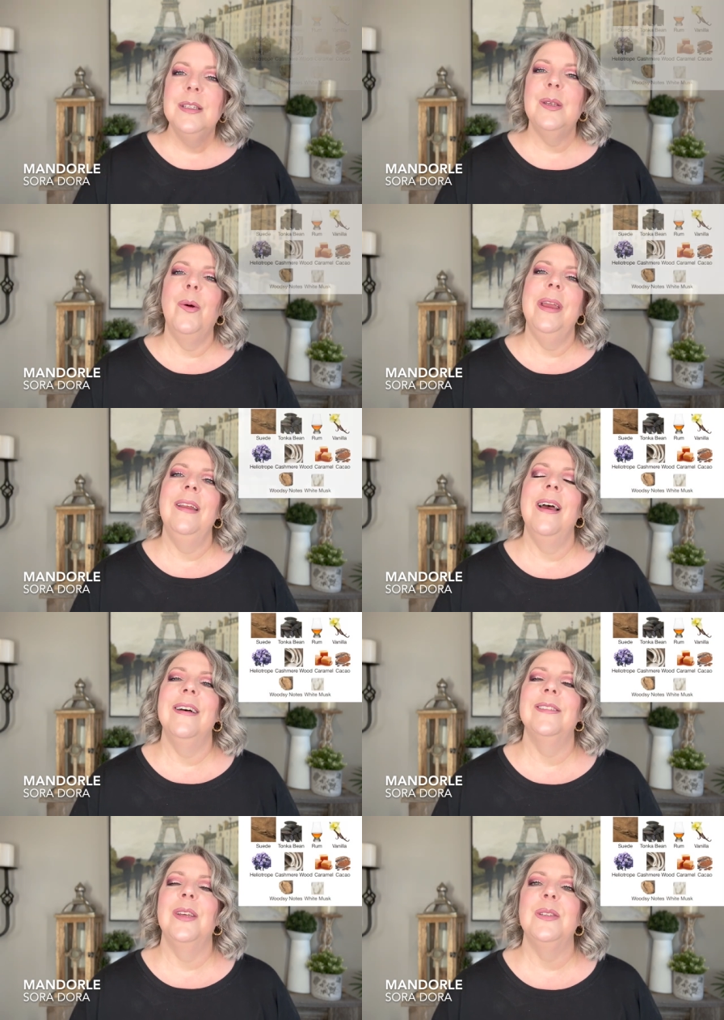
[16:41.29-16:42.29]
So it
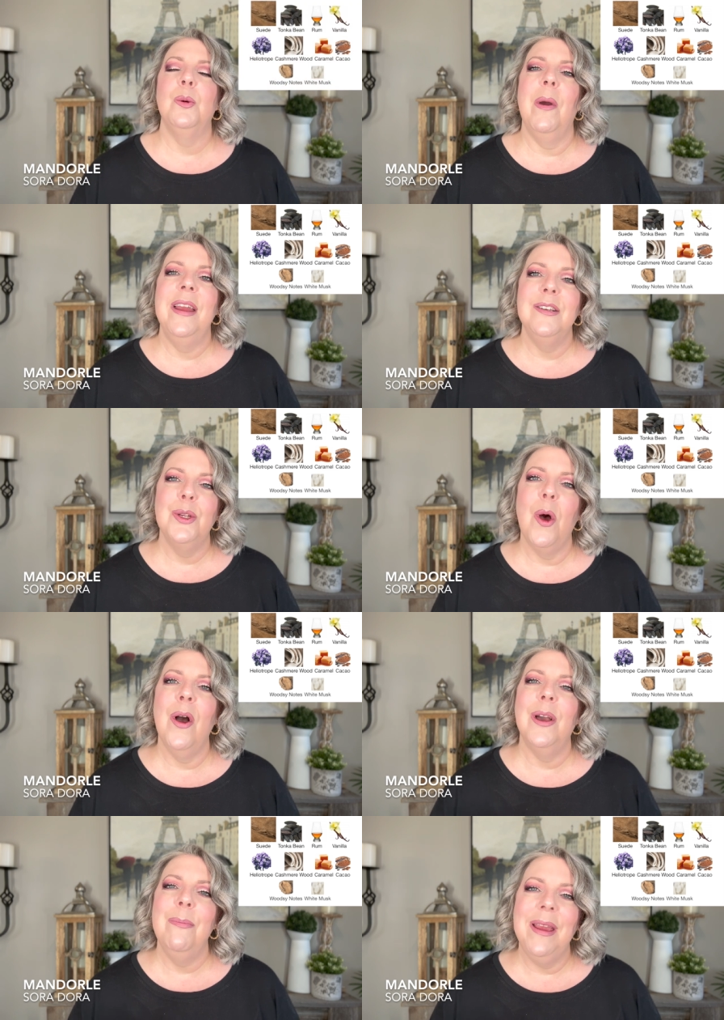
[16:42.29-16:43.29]
has suede
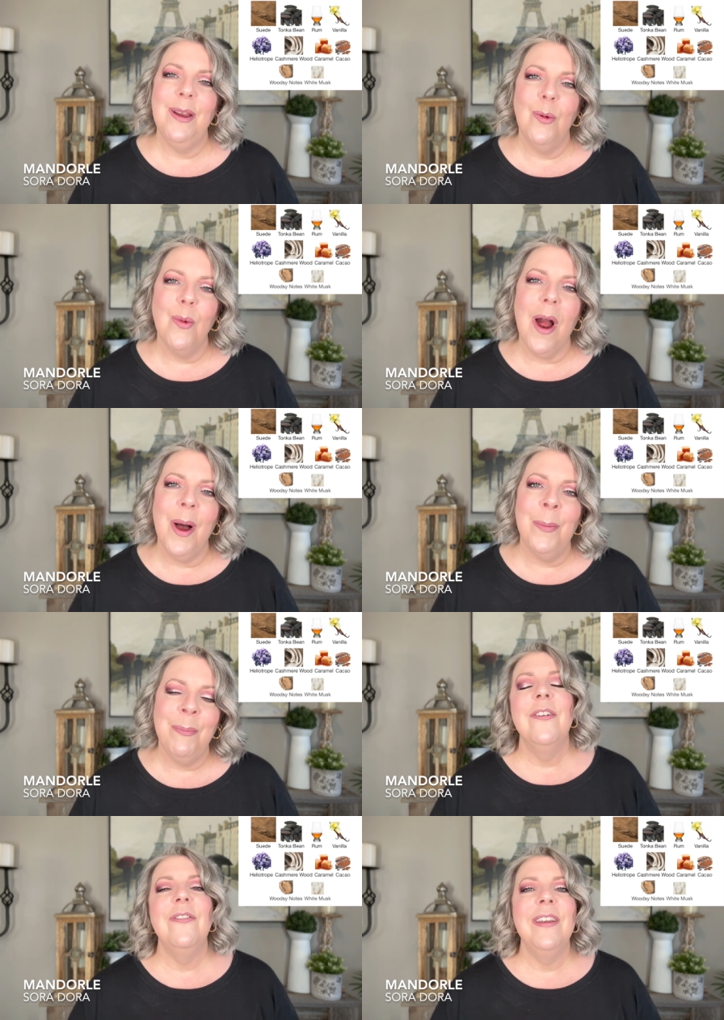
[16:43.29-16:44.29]
tonka bean
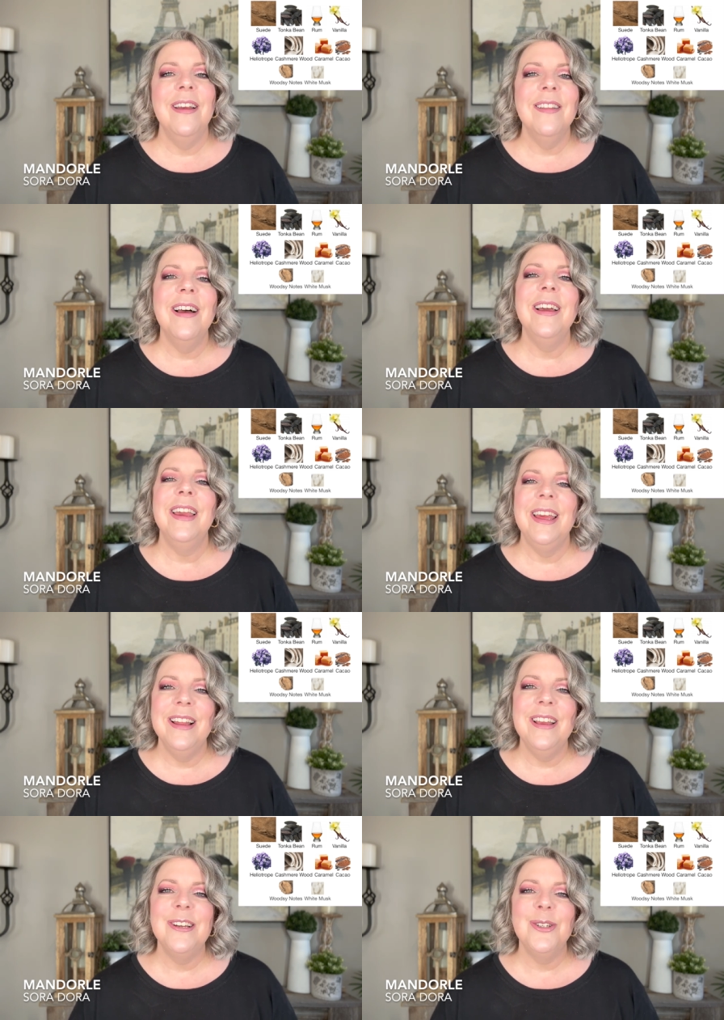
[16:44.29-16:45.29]
rum, vanilla
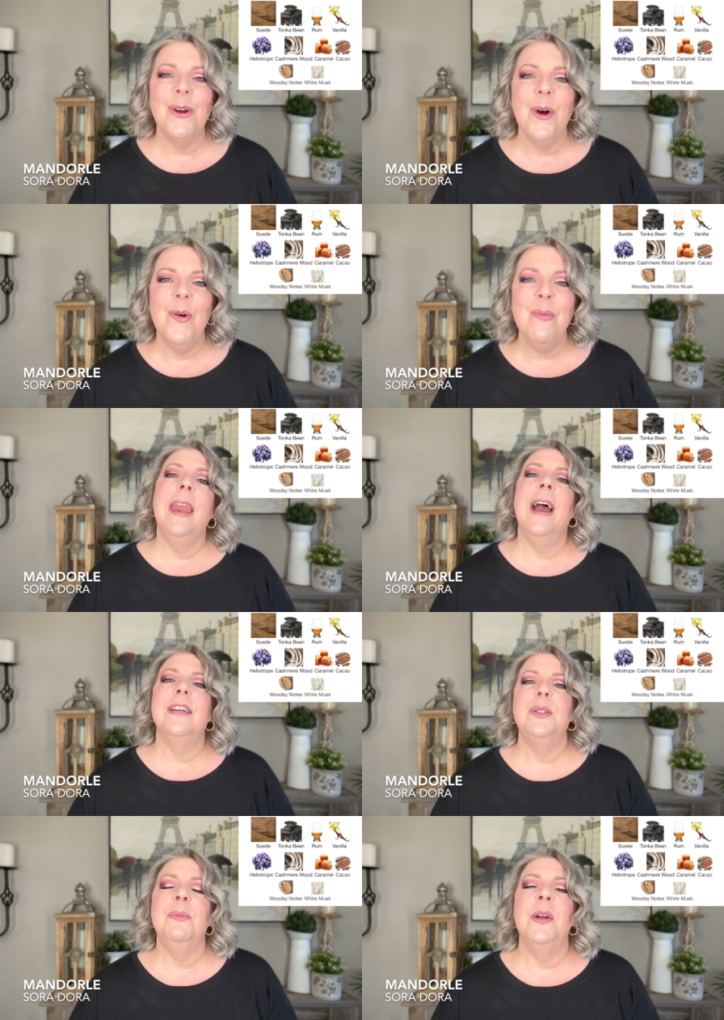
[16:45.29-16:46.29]
heliotrope,
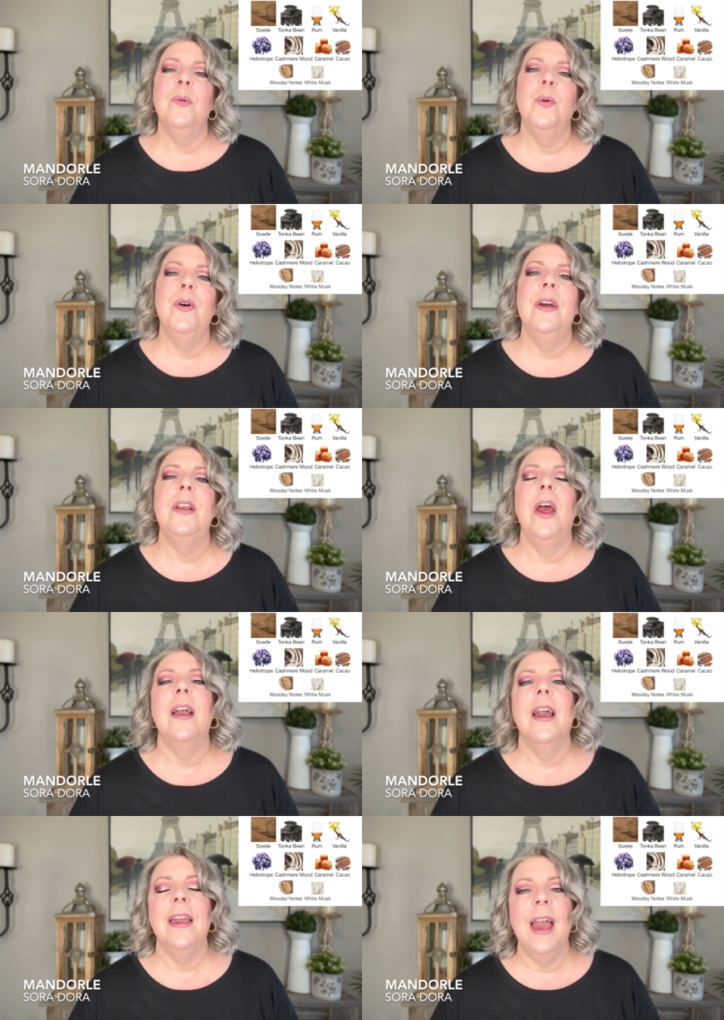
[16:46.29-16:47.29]
cashmere wood,
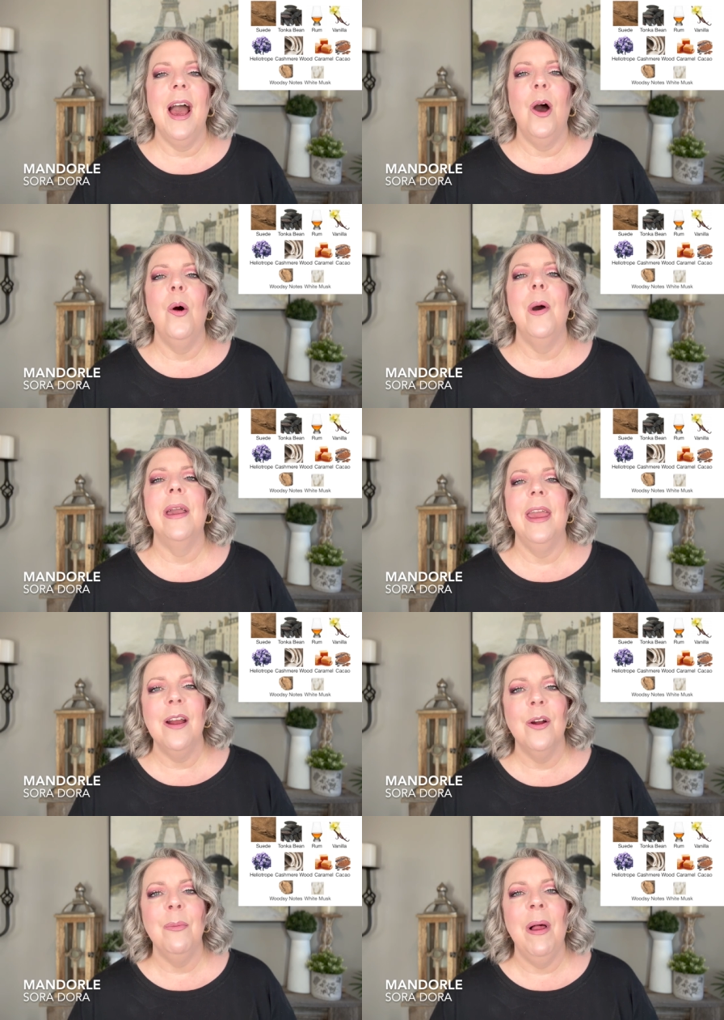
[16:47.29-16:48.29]
cacao,
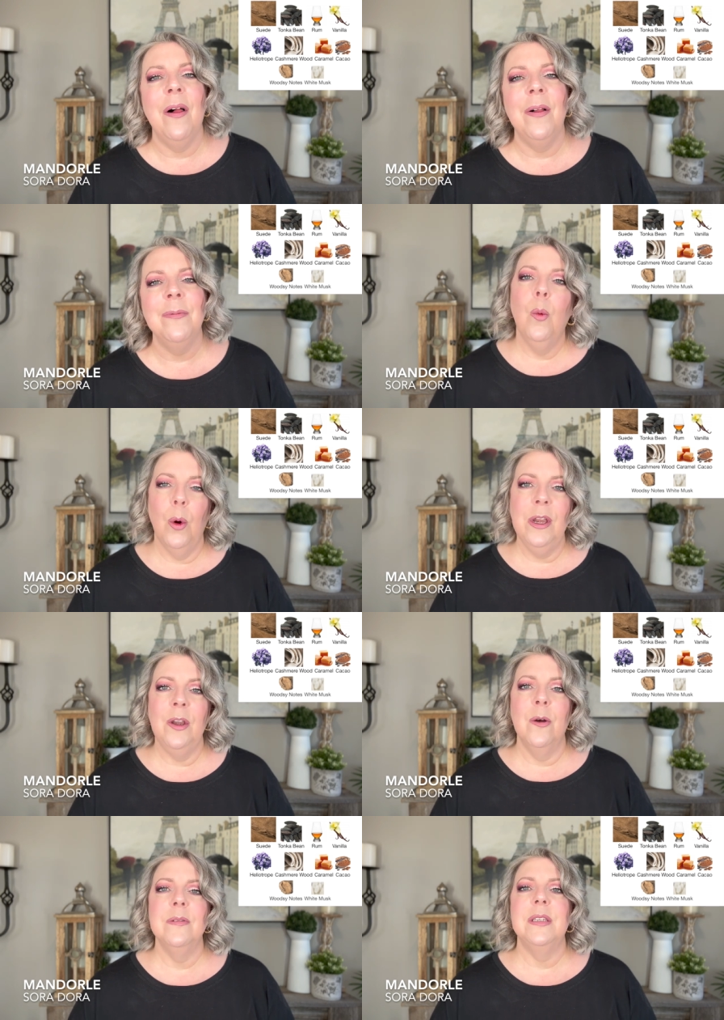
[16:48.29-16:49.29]
caramel, woody
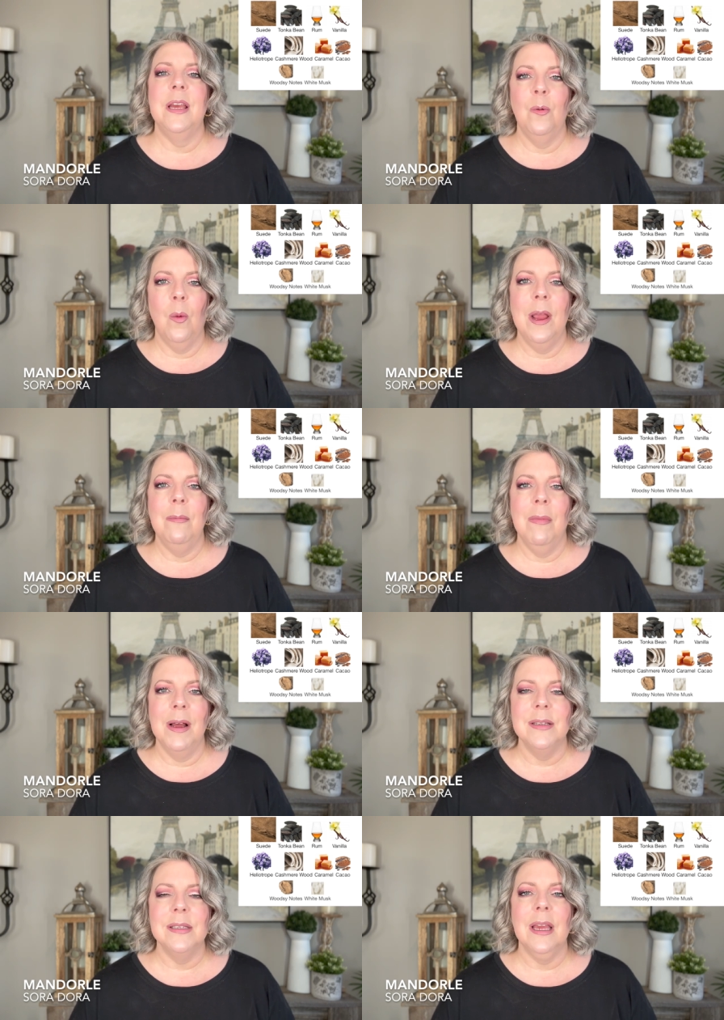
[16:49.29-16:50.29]
notes, and white
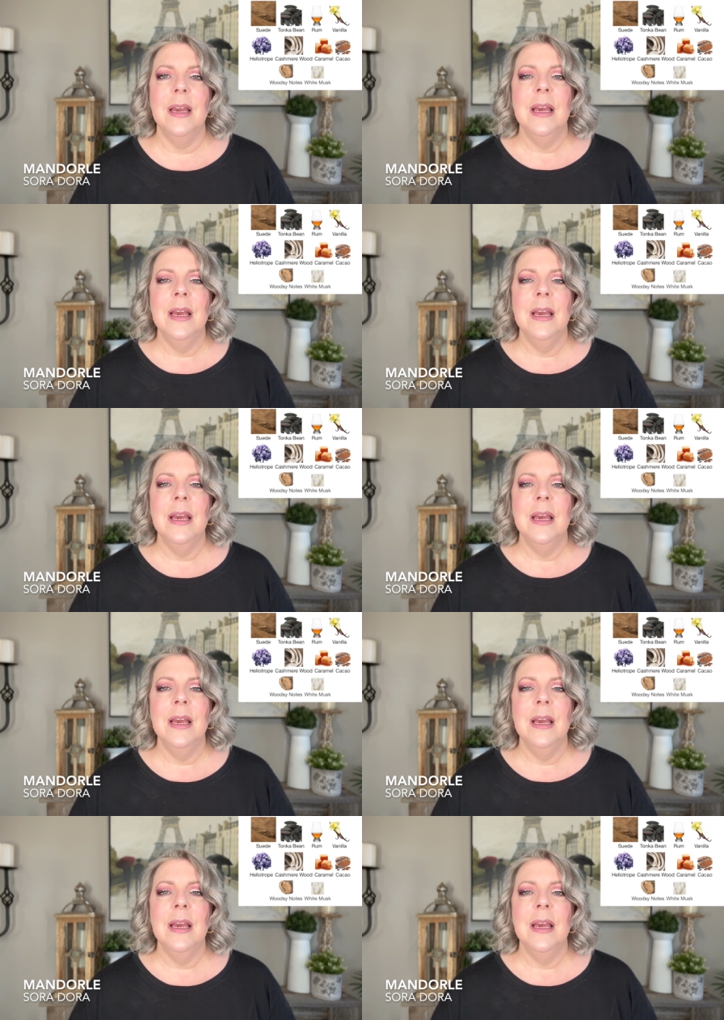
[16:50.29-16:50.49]
musk.